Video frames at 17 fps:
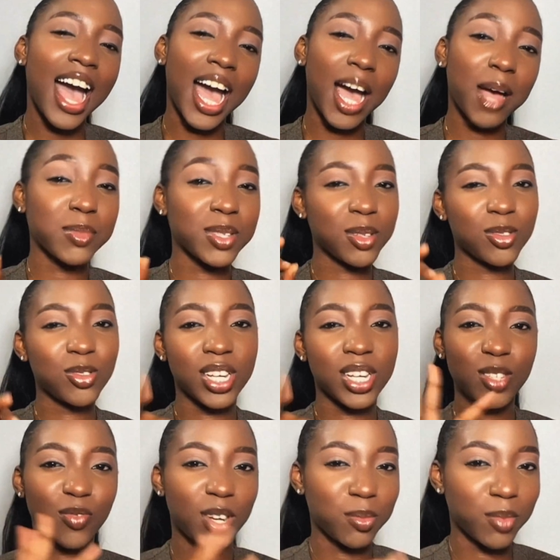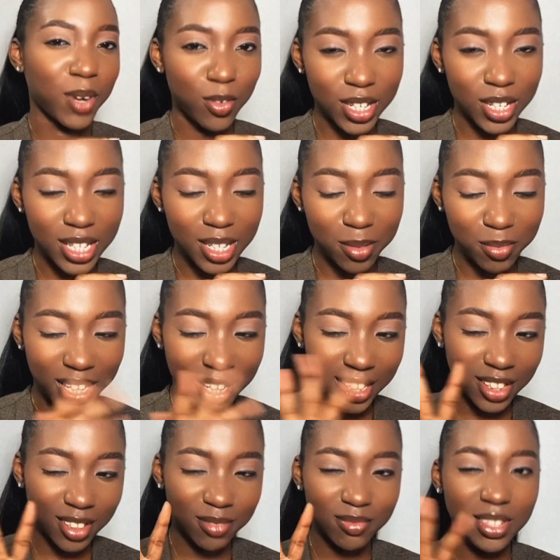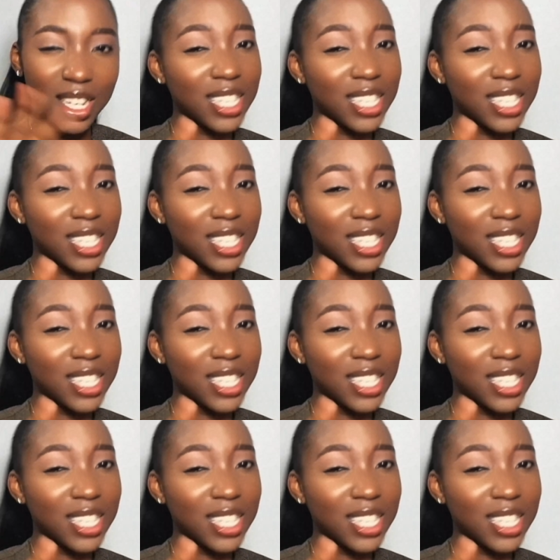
I'm still trying to find my rhythm. Like,